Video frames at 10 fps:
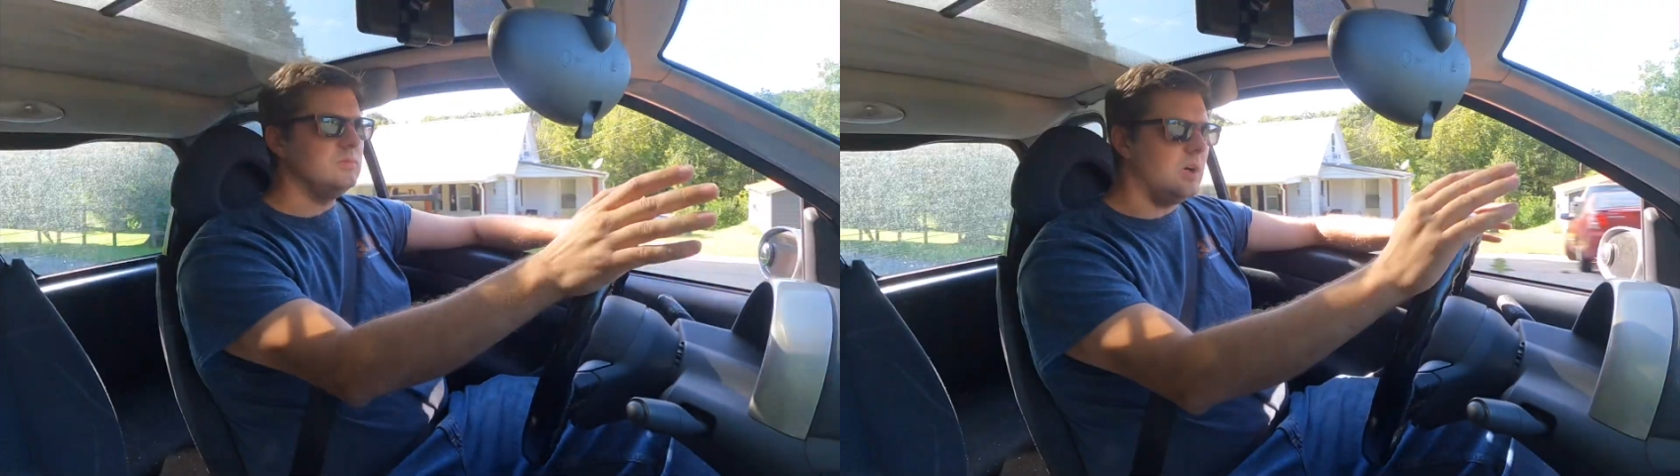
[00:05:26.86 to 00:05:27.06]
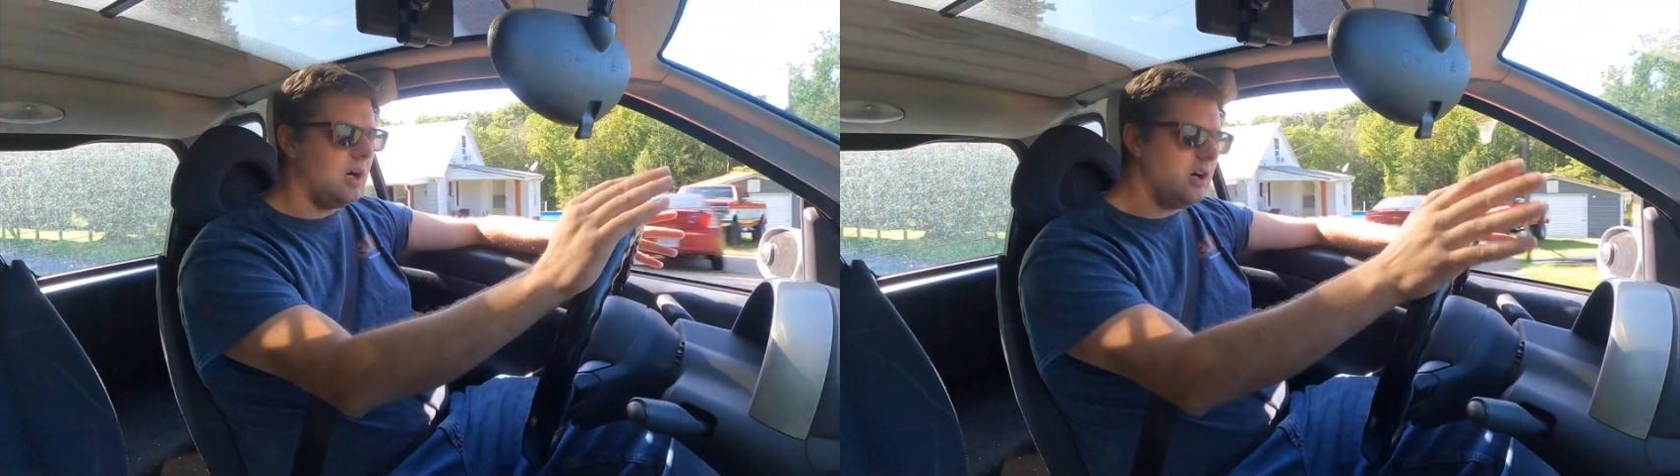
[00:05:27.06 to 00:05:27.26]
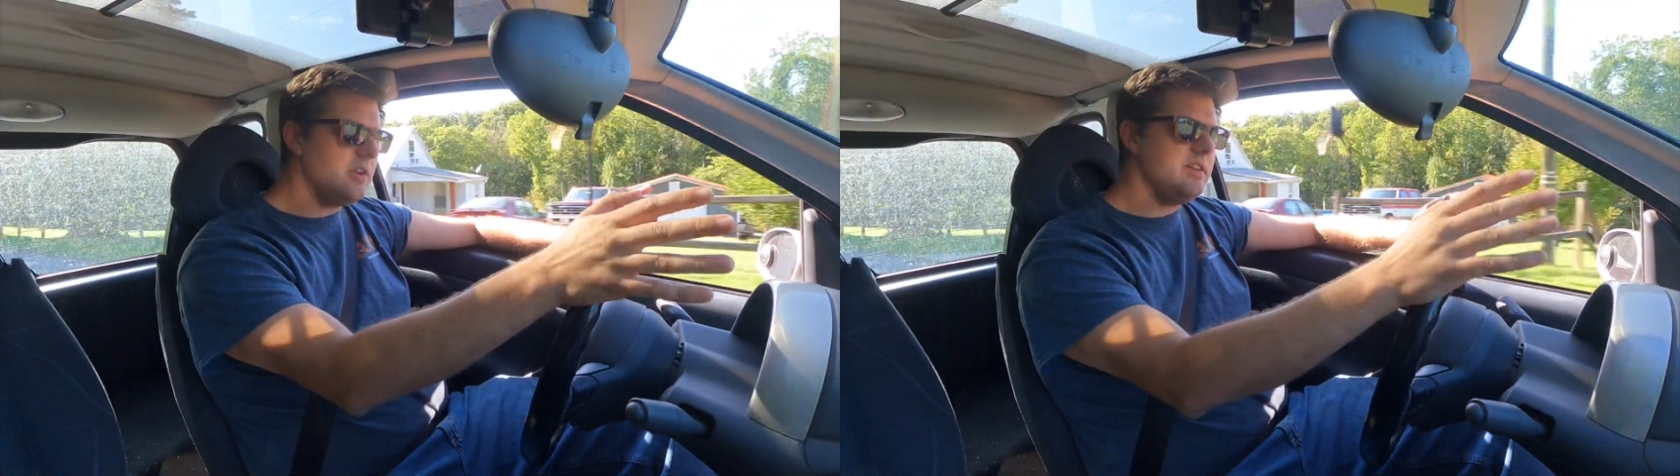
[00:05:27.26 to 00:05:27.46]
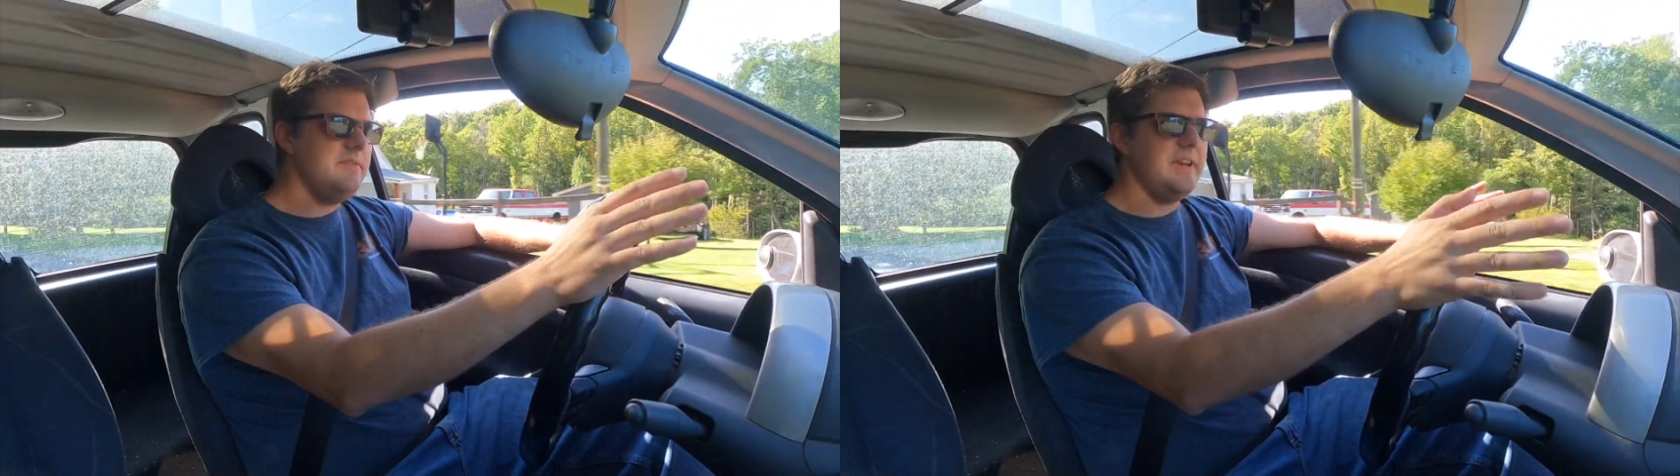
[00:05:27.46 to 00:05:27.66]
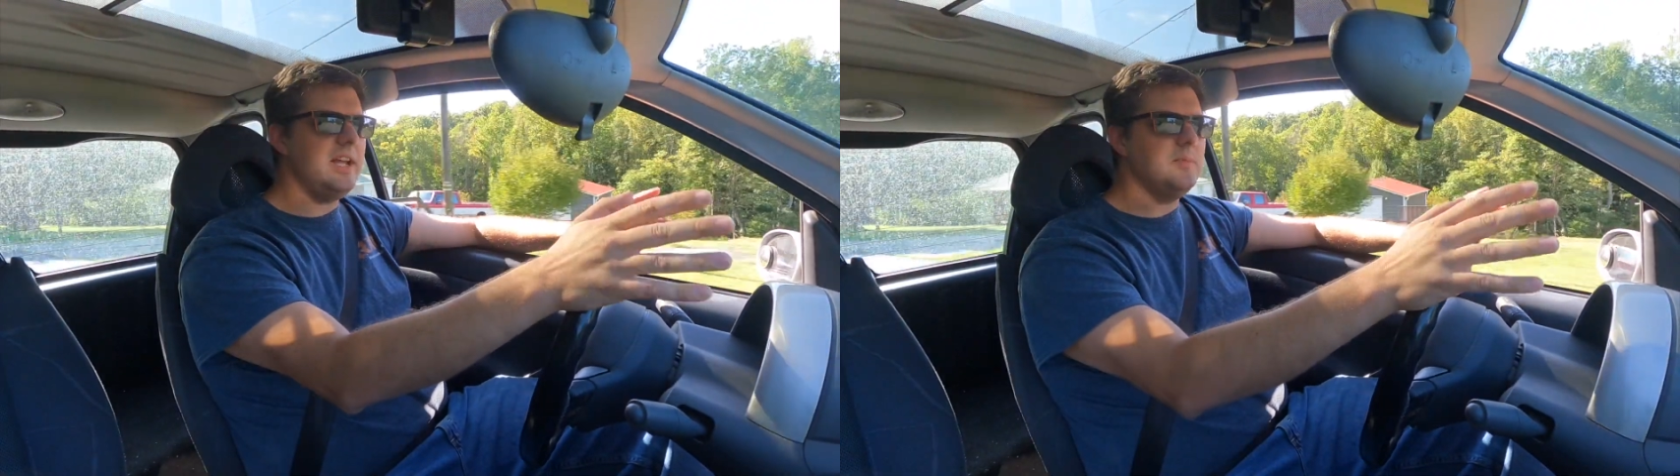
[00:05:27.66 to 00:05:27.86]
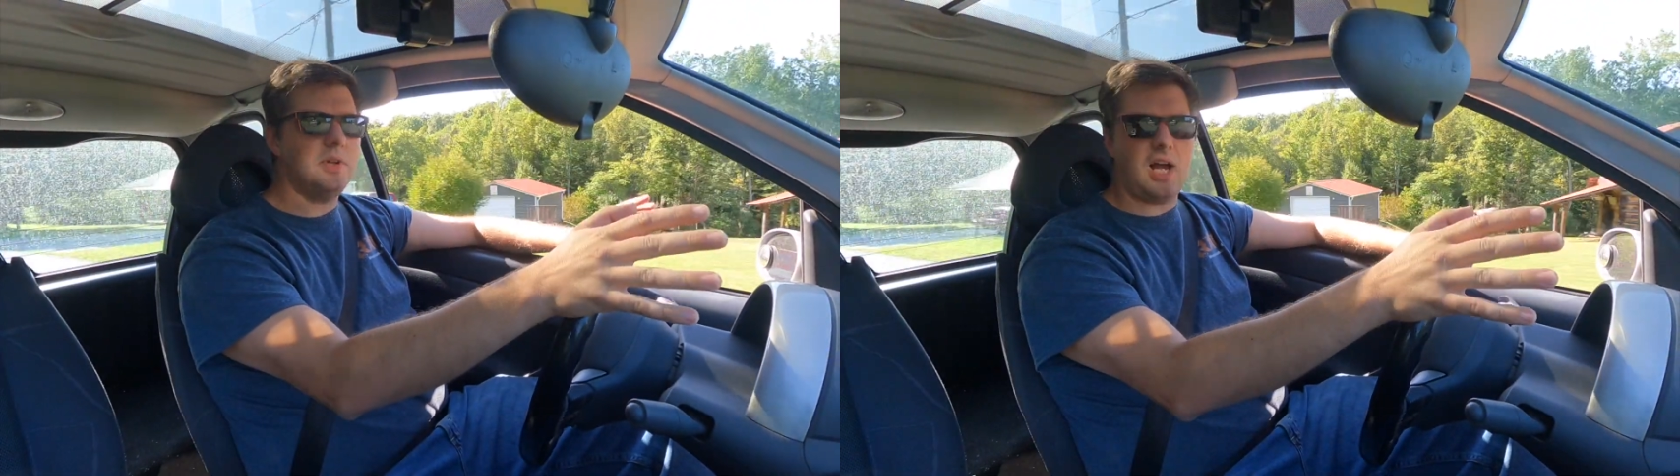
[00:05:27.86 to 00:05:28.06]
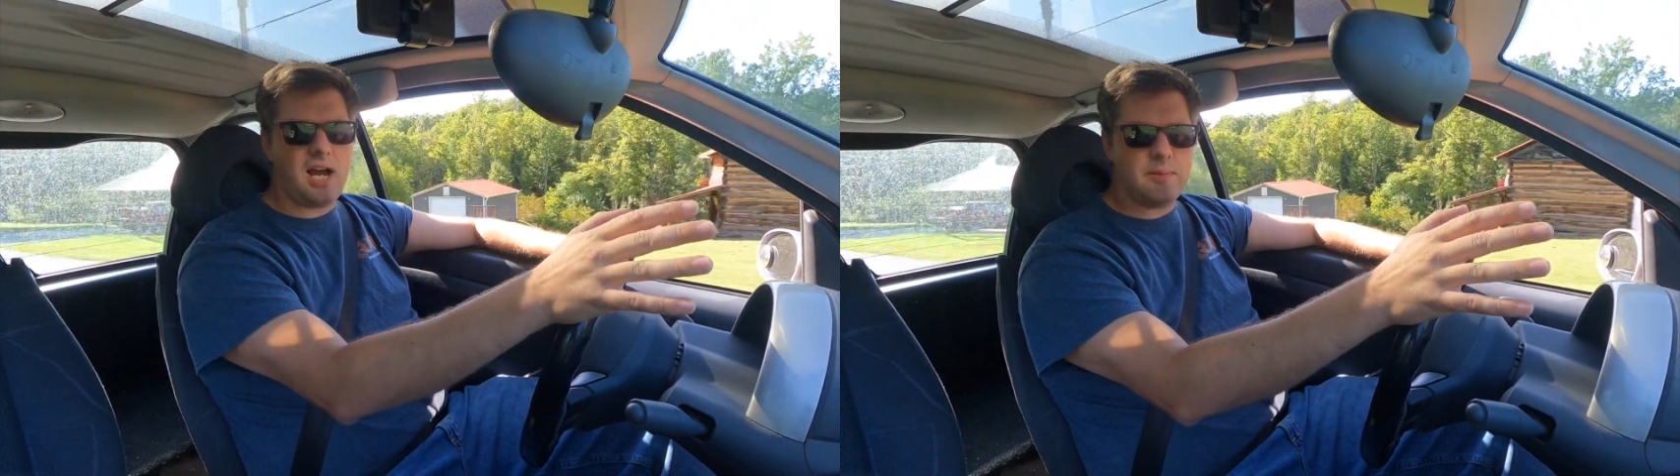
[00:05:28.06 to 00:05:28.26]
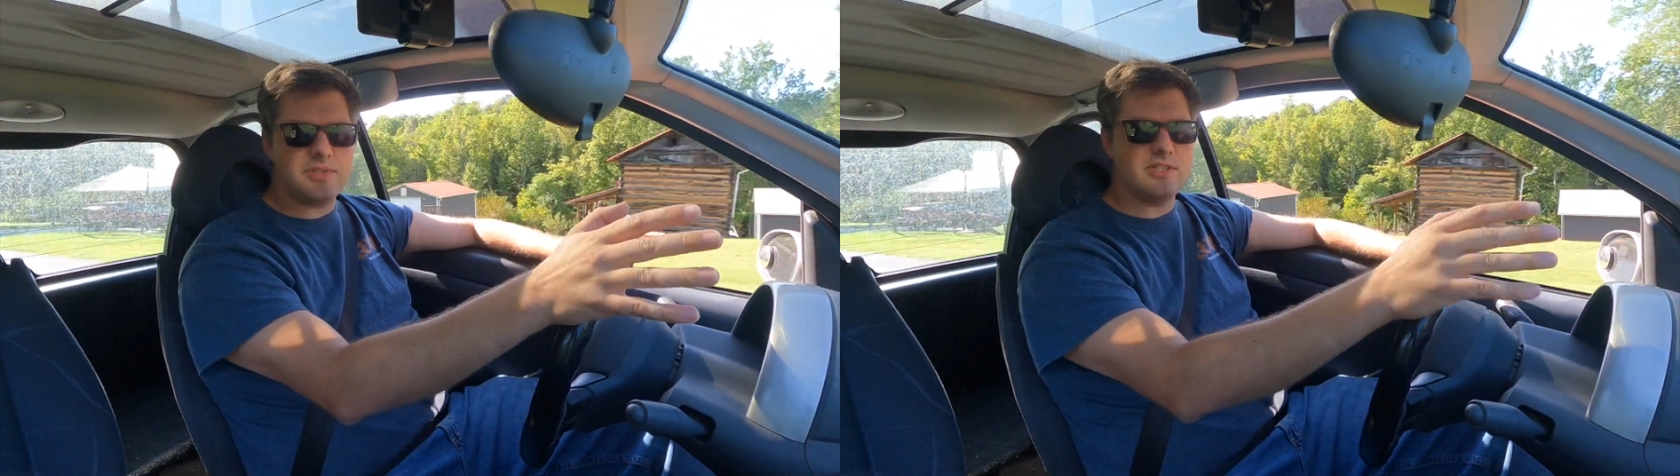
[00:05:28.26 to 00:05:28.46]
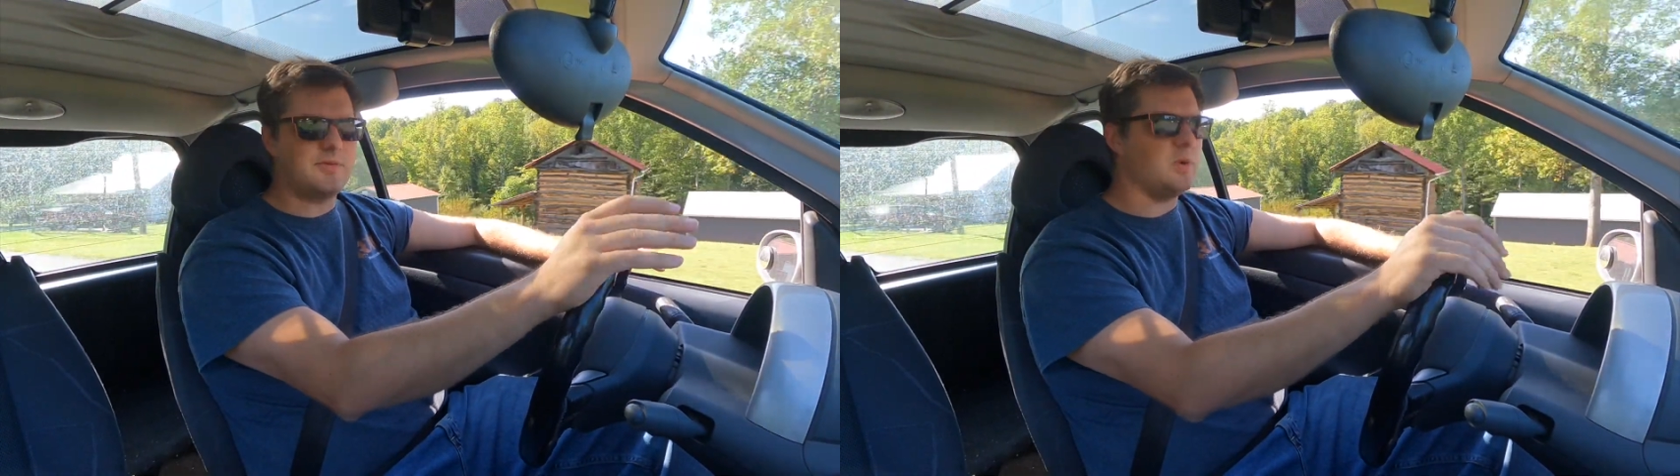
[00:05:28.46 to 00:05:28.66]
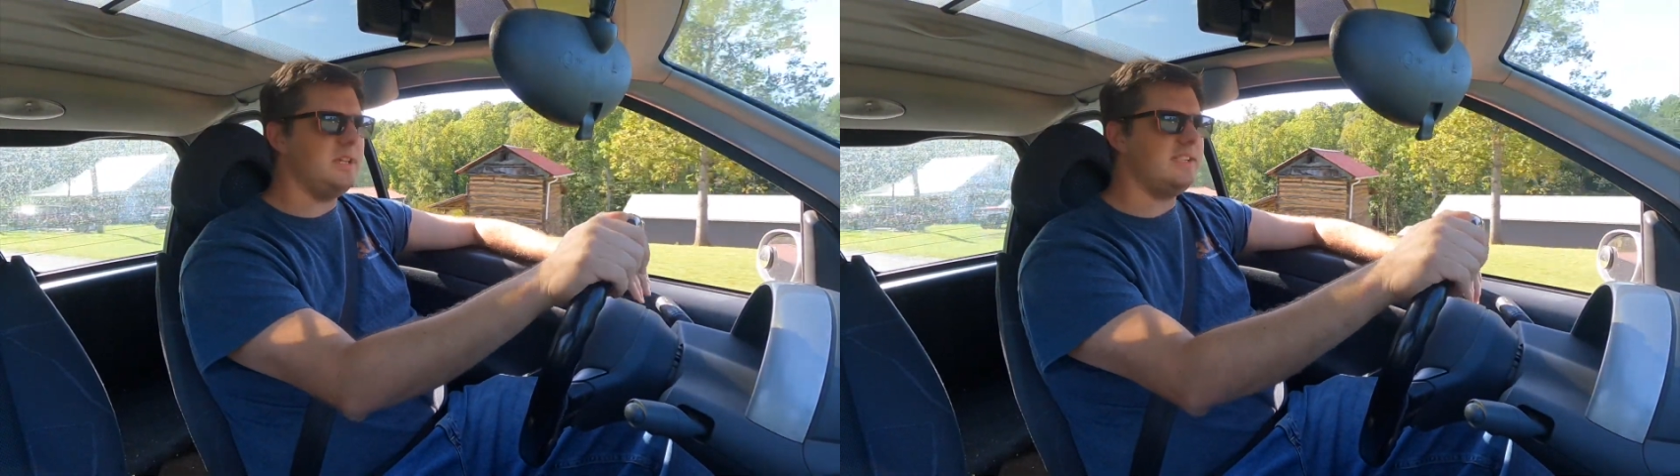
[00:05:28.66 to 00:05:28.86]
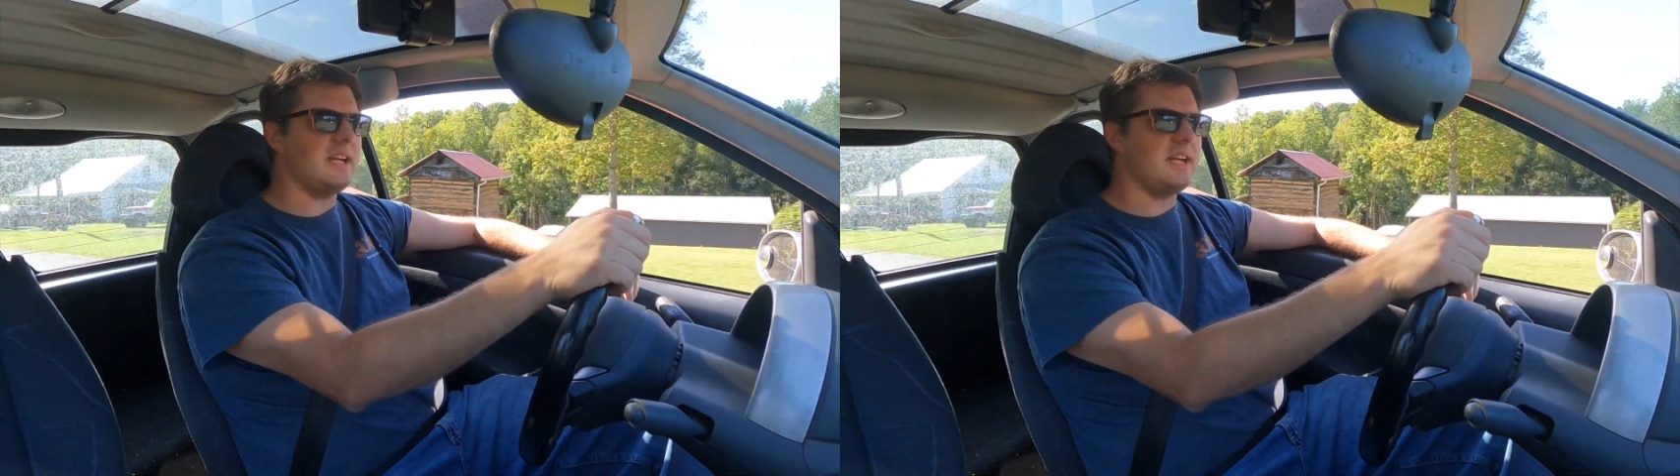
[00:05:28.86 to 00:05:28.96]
all the available options for this.